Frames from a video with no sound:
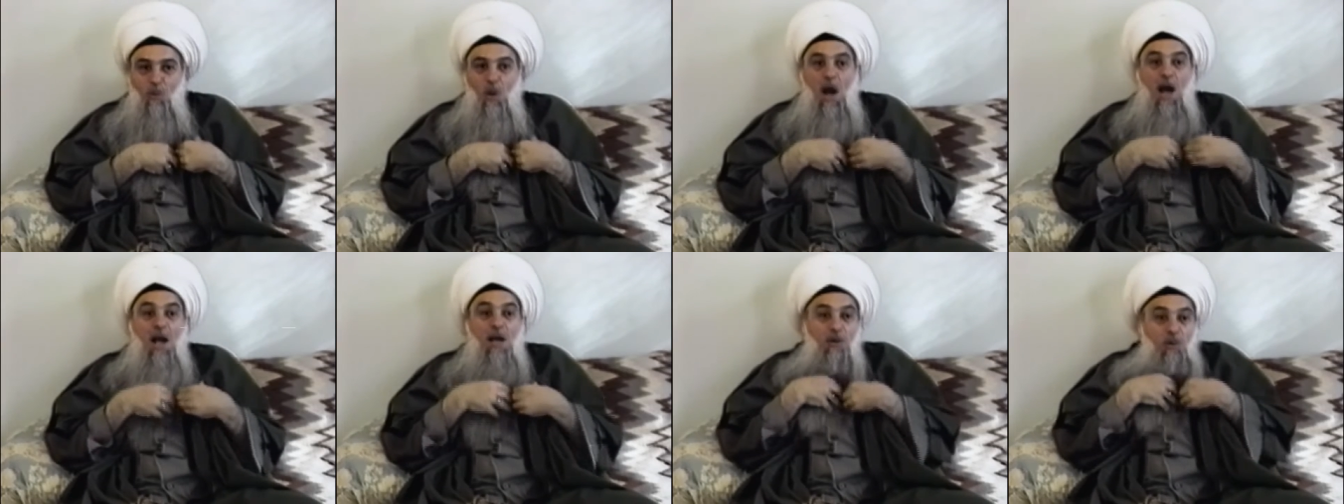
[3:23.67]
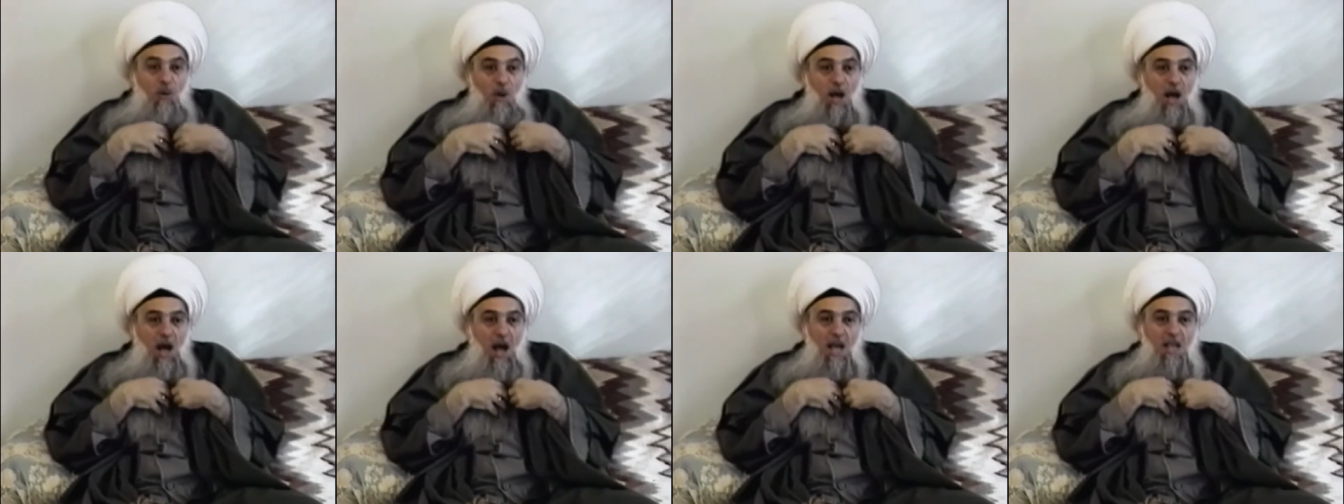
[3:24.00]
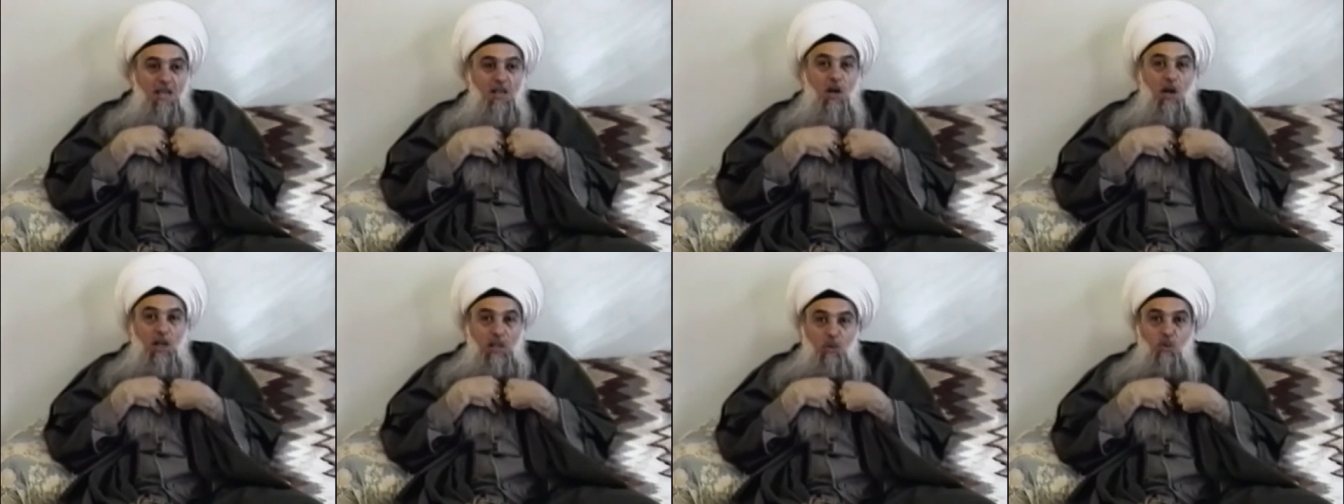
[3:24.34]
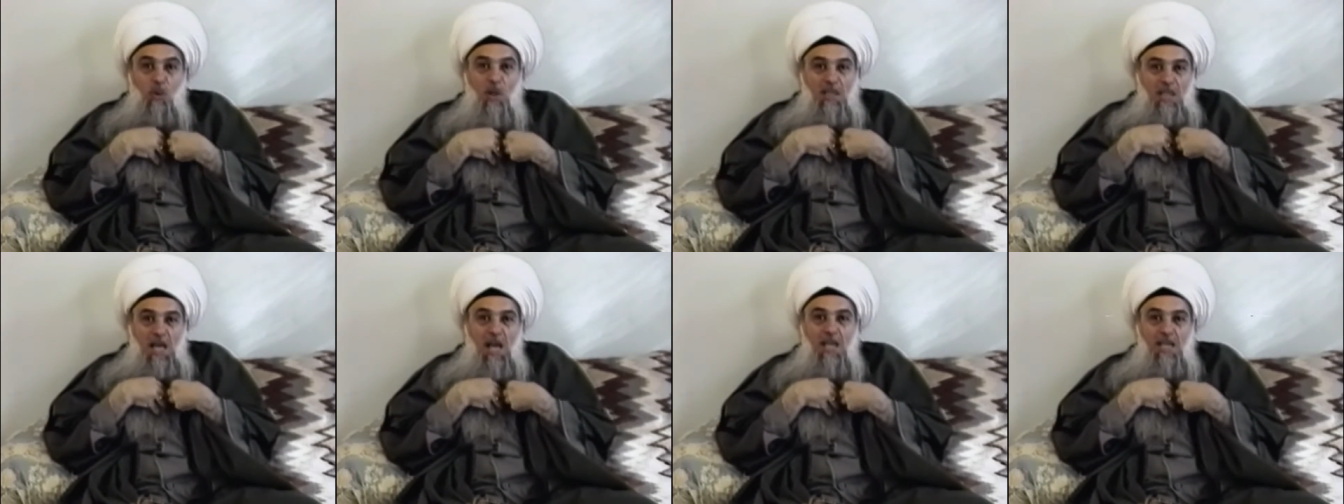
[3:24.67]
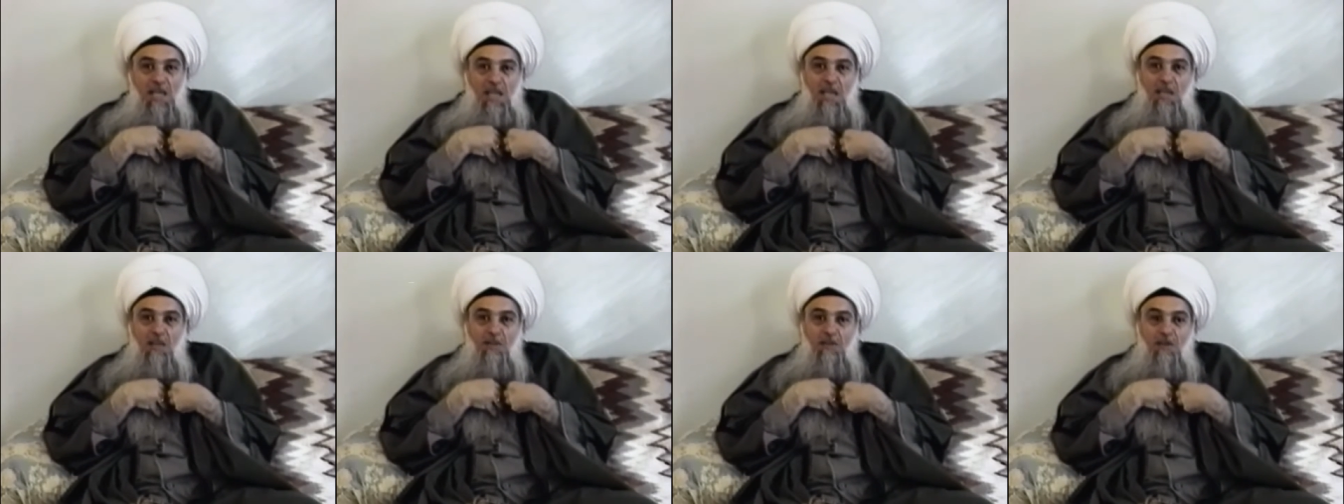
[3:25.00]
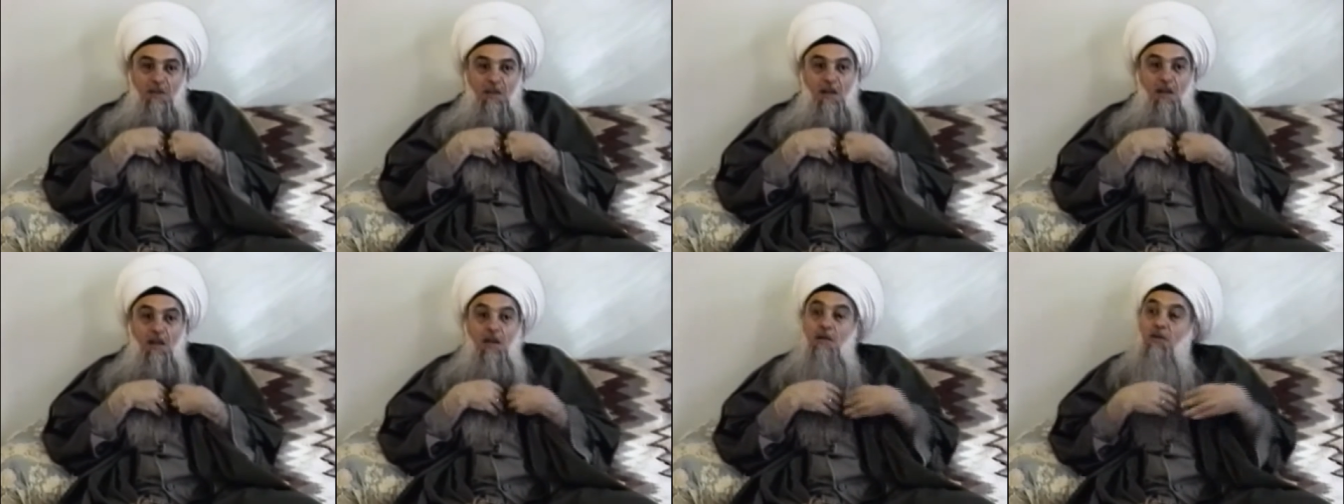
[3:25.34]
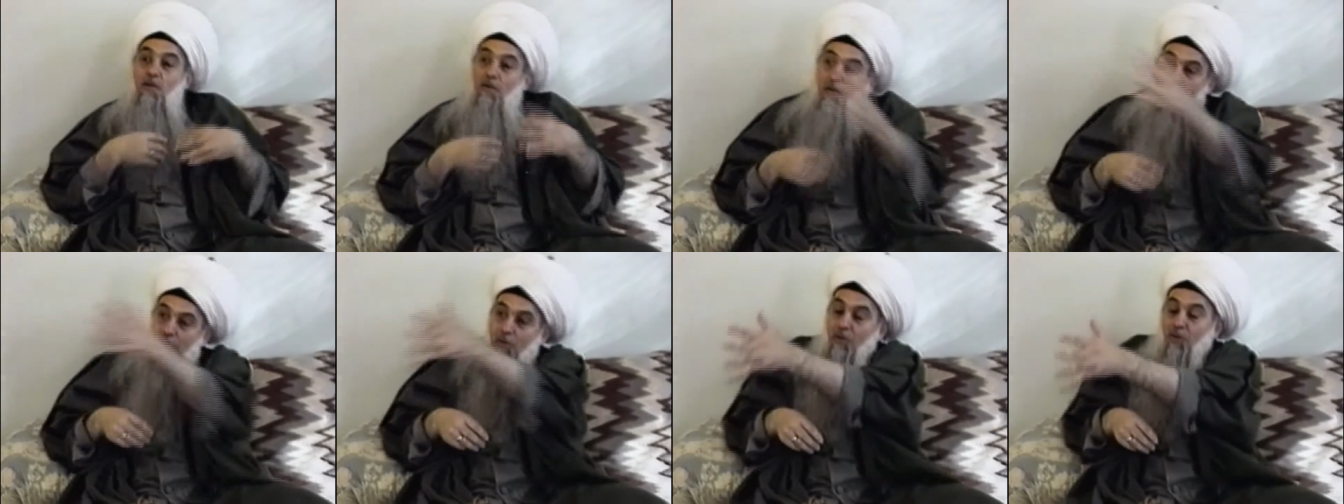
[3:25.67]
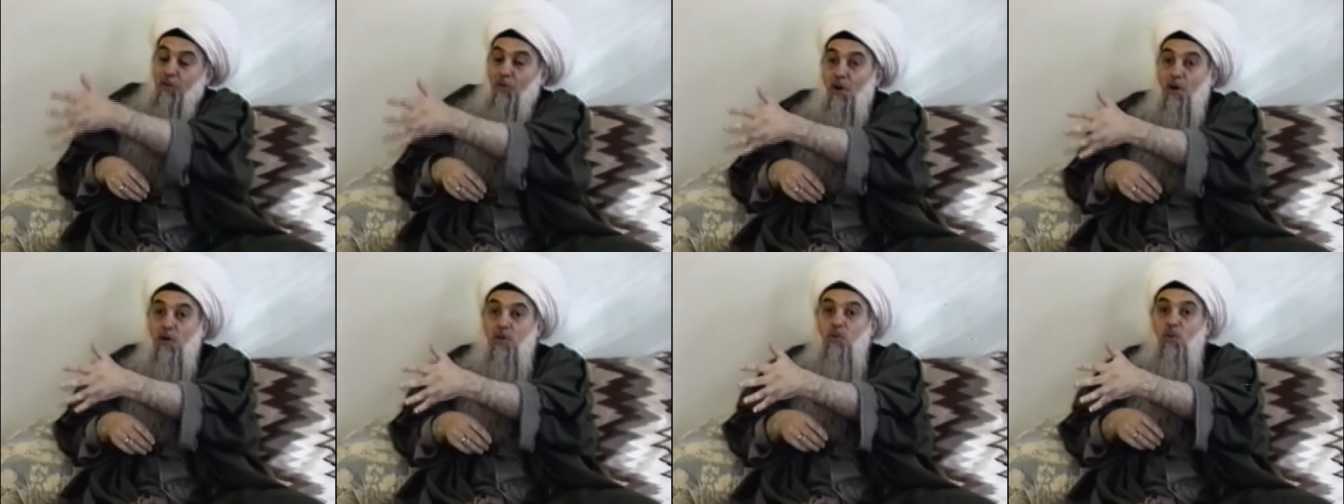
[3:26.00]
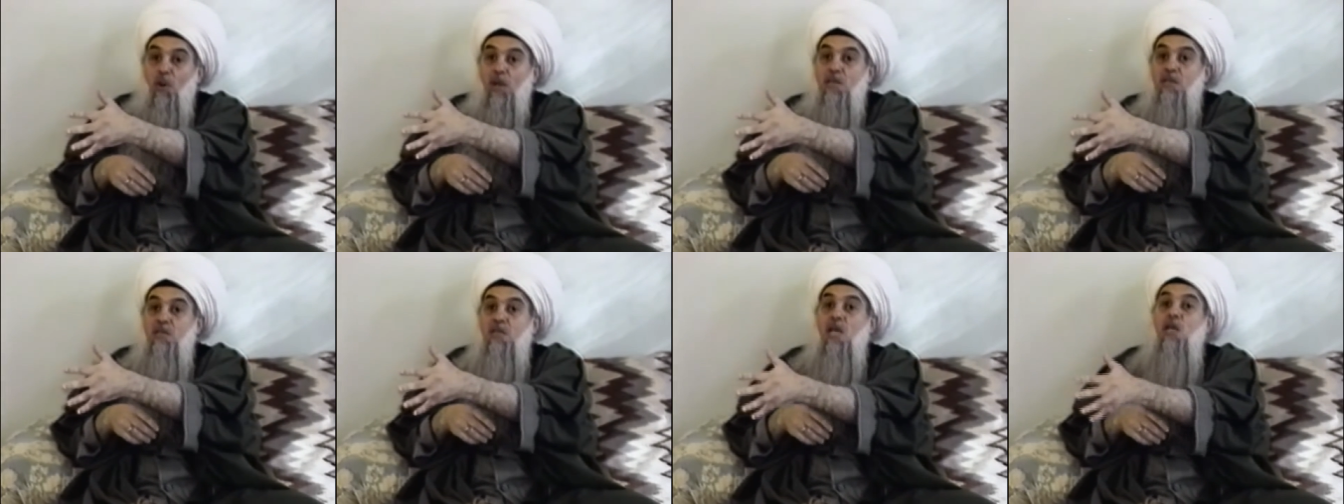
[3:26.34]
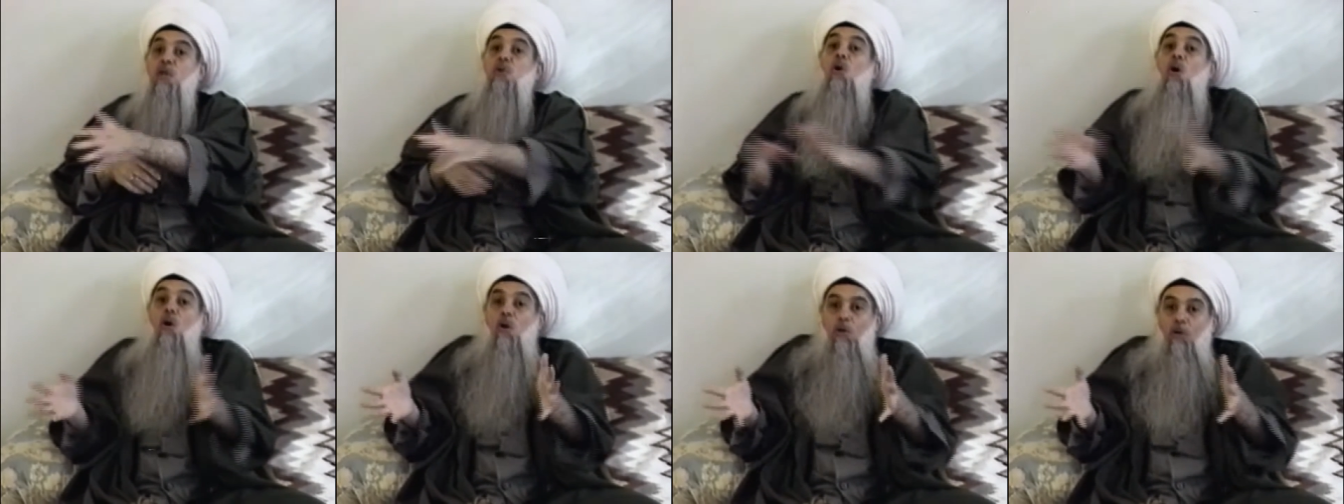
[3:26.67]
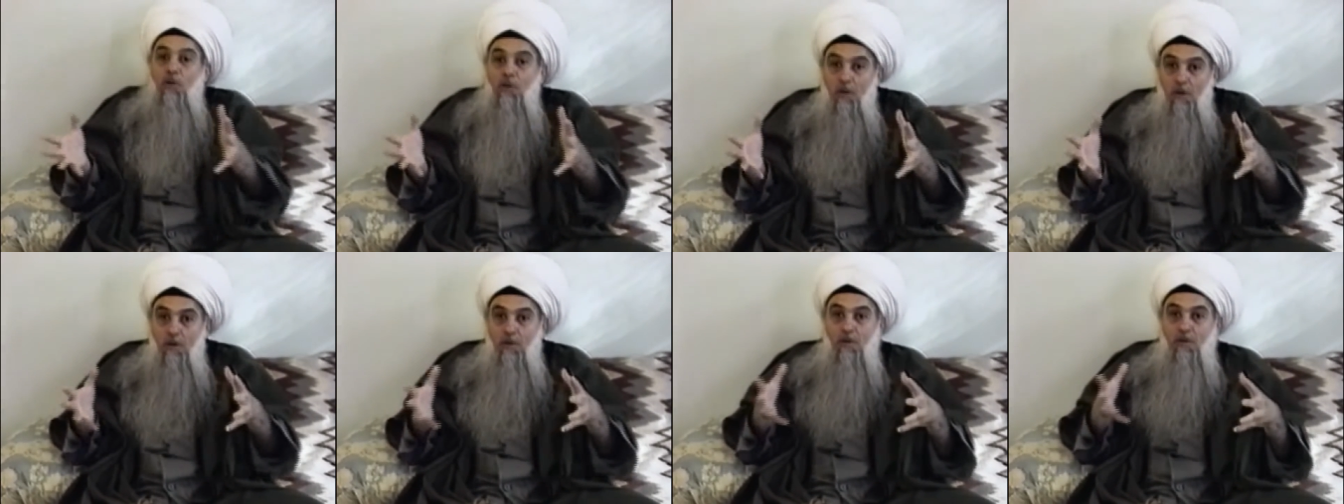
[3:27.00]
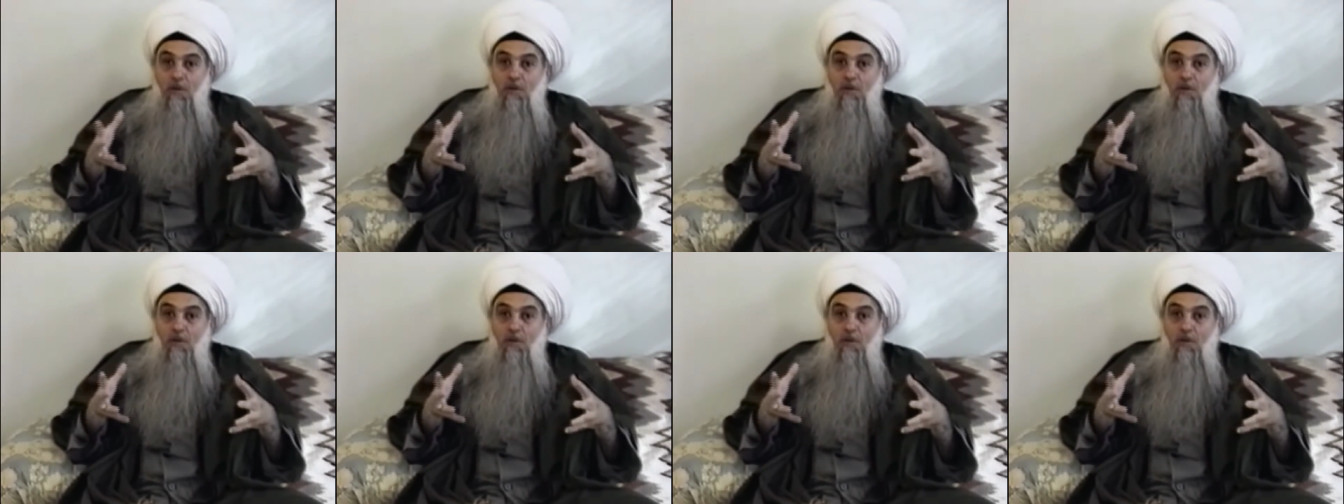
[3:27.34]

I, I got what I need. The third one say, no,